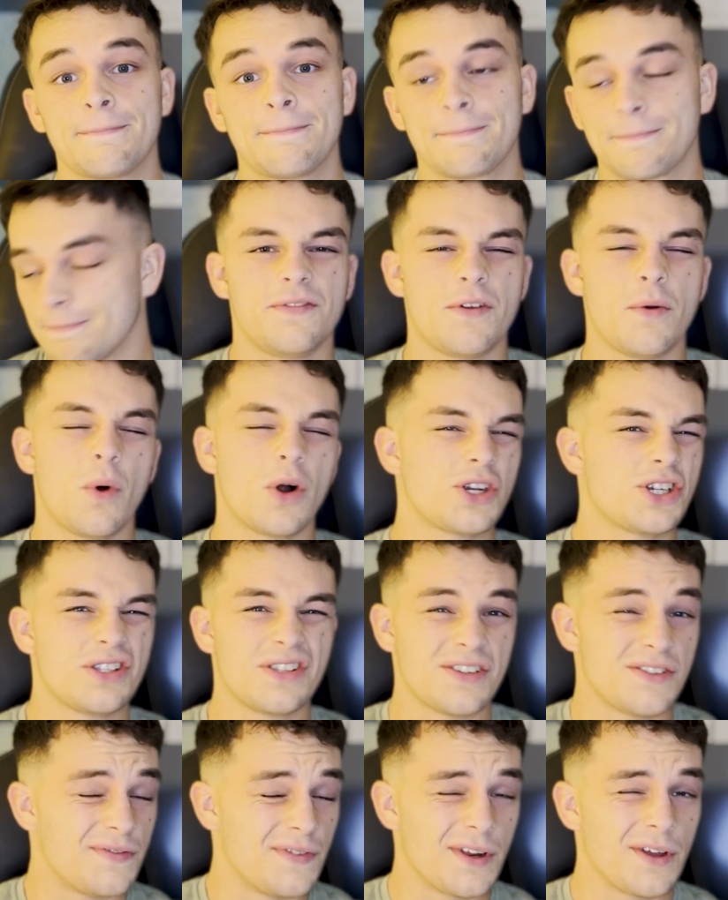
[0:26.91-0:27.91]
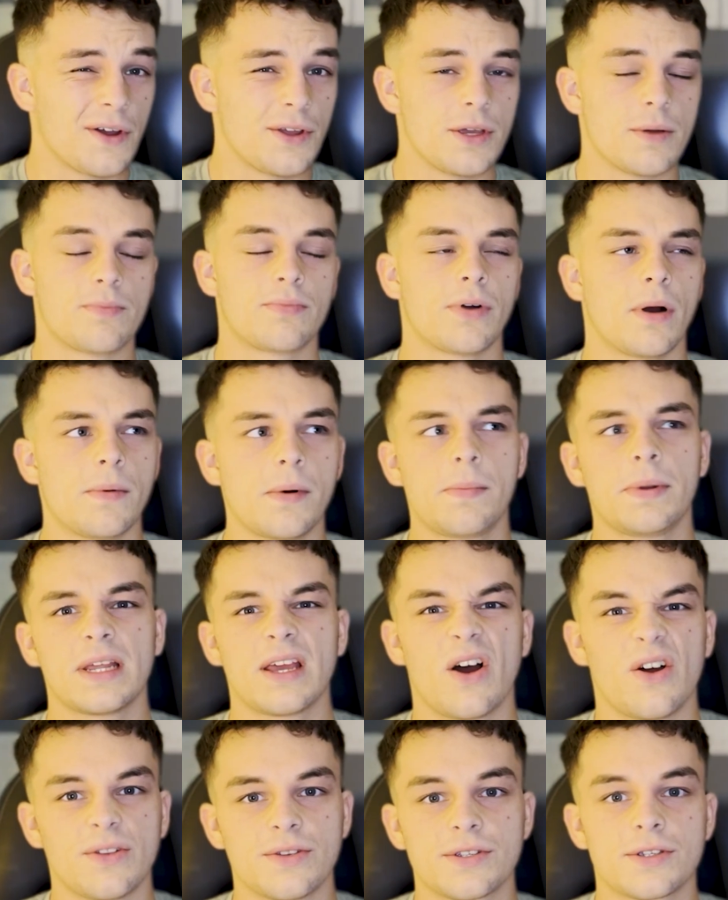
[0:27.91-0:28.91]
But if you're watching this video, you're
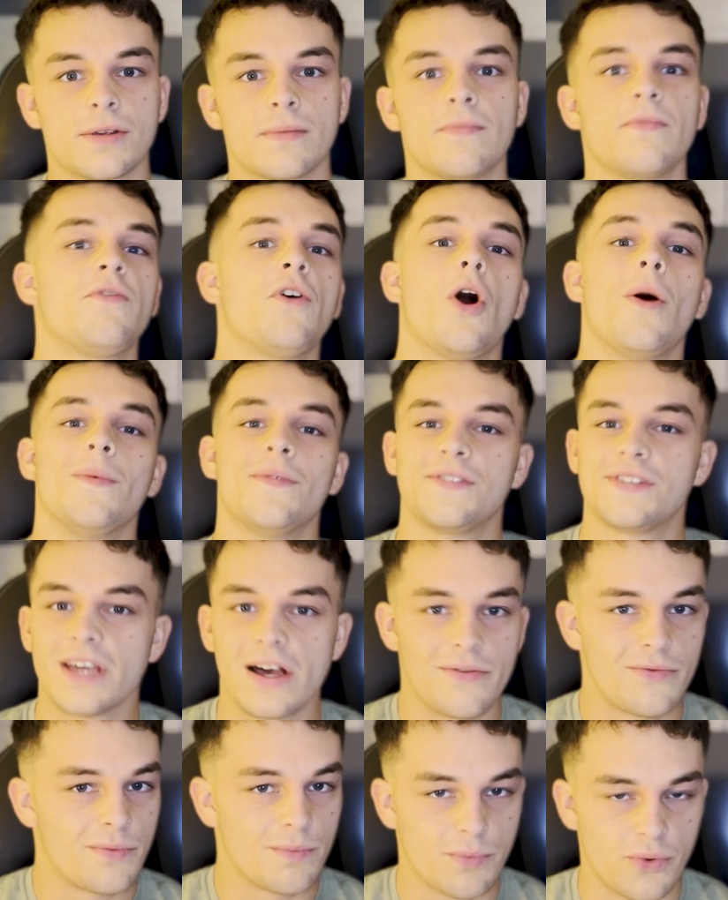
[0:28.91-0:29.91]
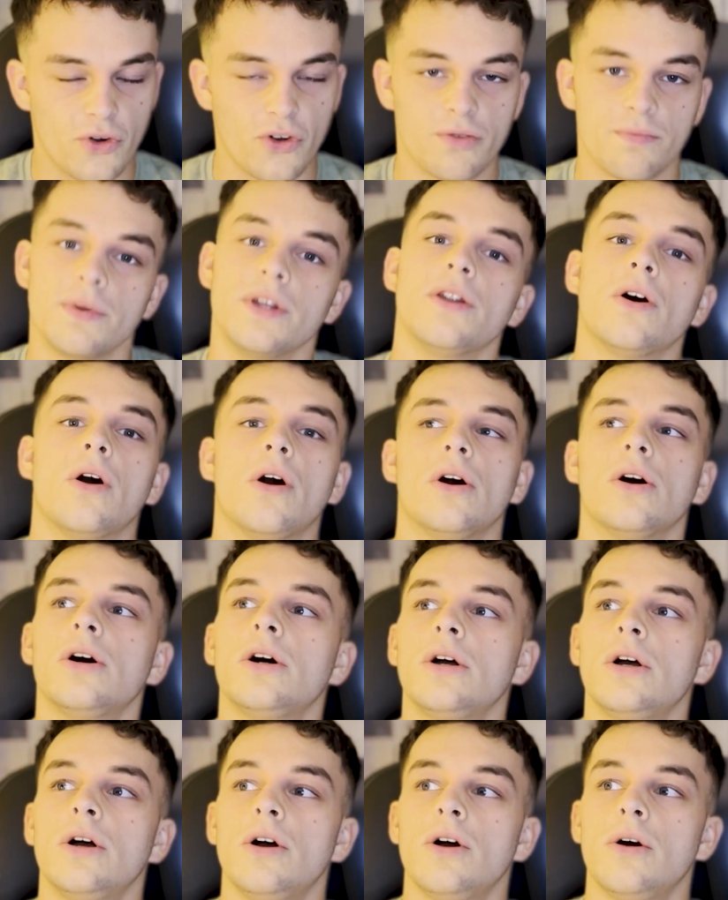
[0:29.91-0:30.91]
probably on some form of self-improvement, or
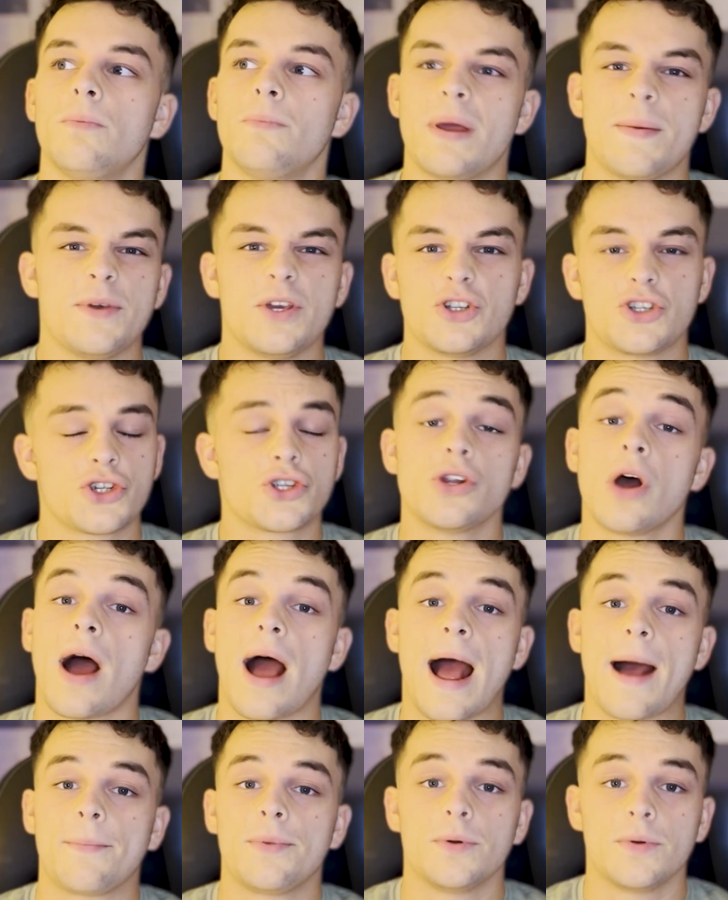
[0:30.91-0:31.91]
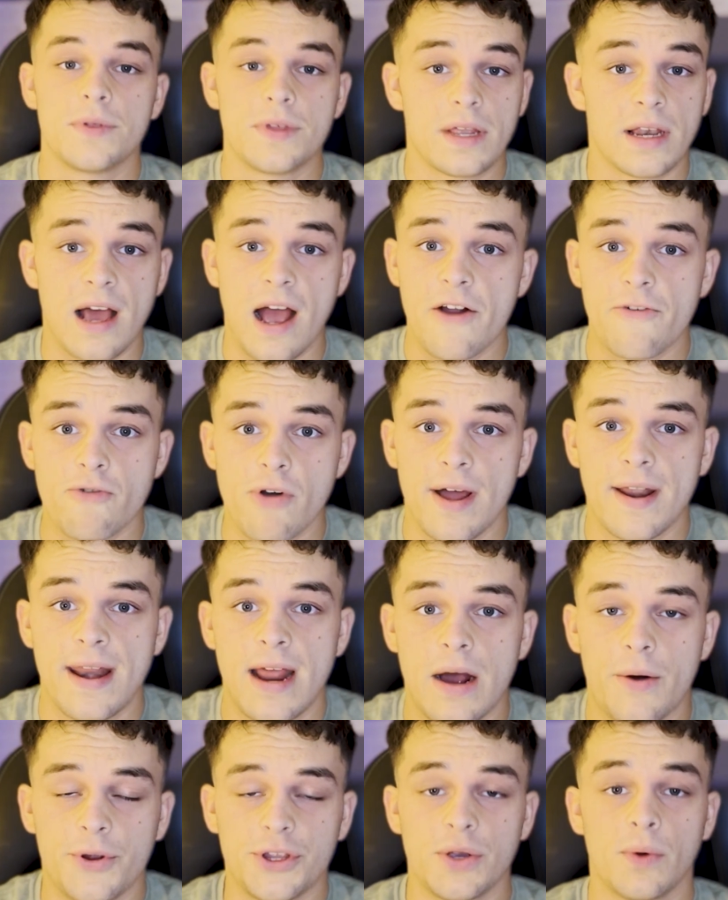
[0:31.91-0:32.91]
maybe you're just not happy with your life right
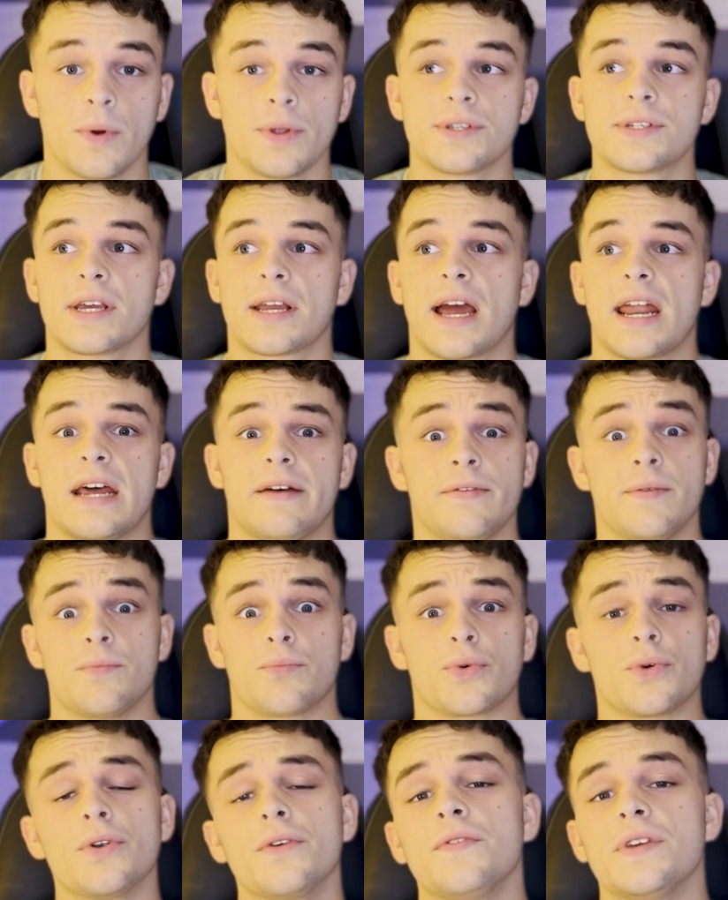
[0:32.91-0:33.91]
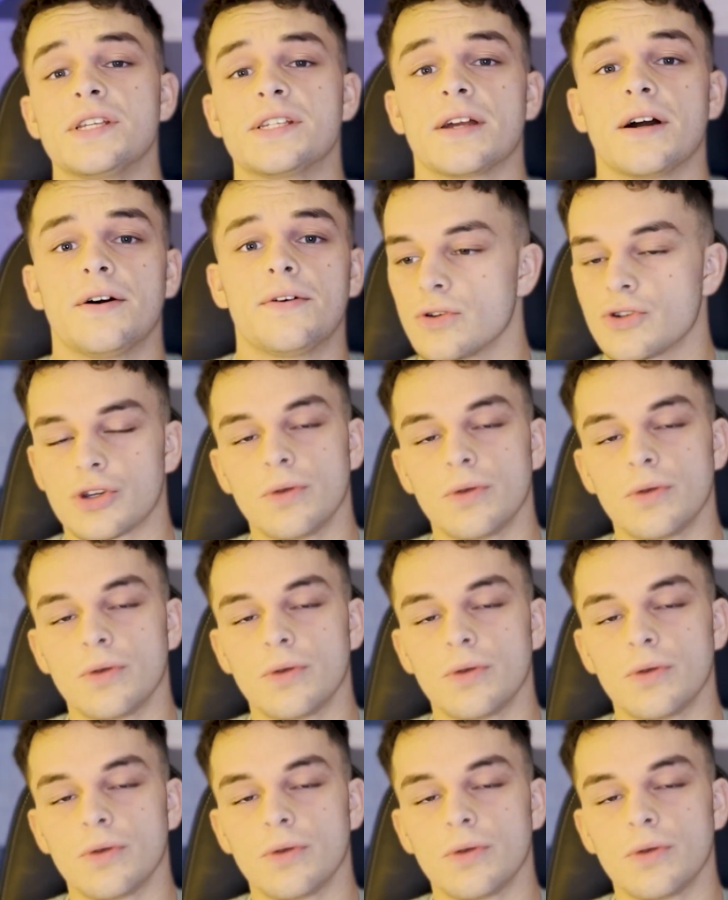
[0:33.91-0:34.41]
now and you want to kind of improve yourself.